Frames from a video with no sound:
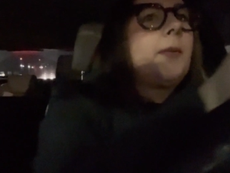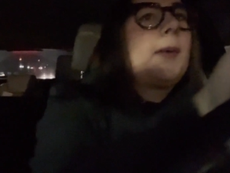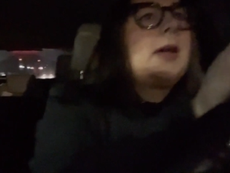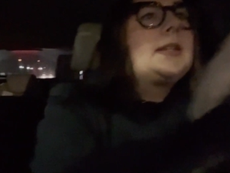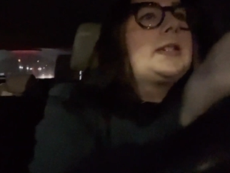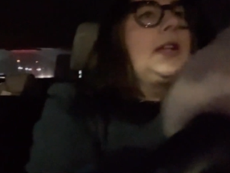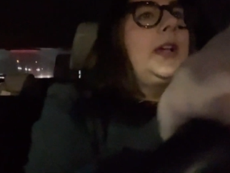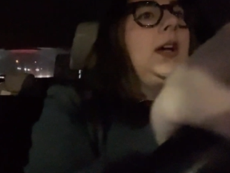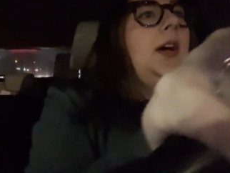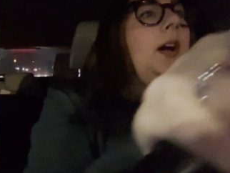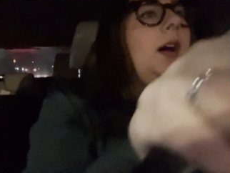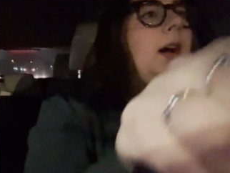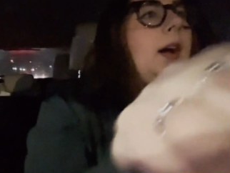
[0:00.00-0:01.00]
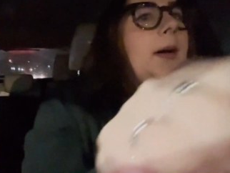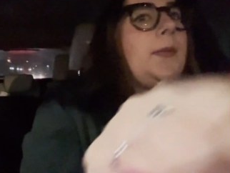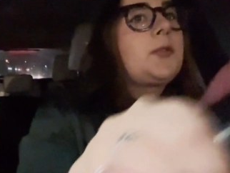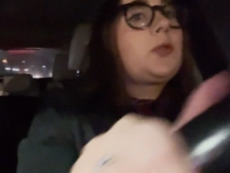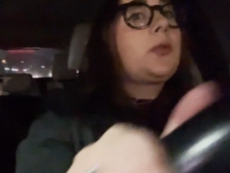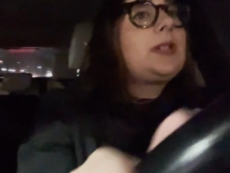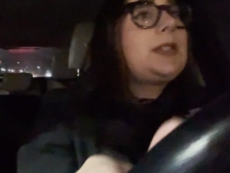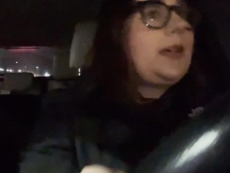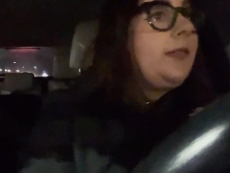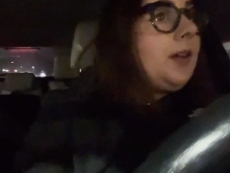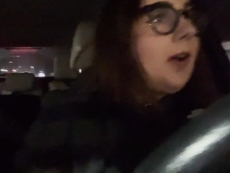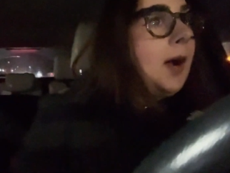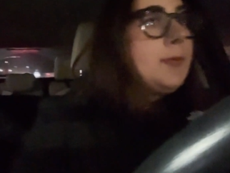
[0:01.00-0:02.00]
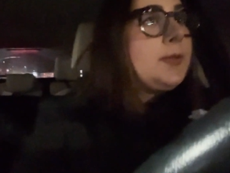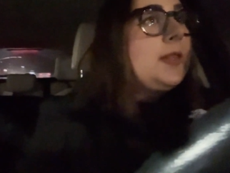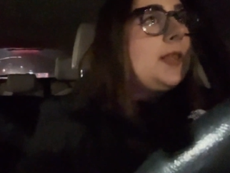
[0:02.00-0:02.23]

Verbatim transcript: but um, there's only seven carbs in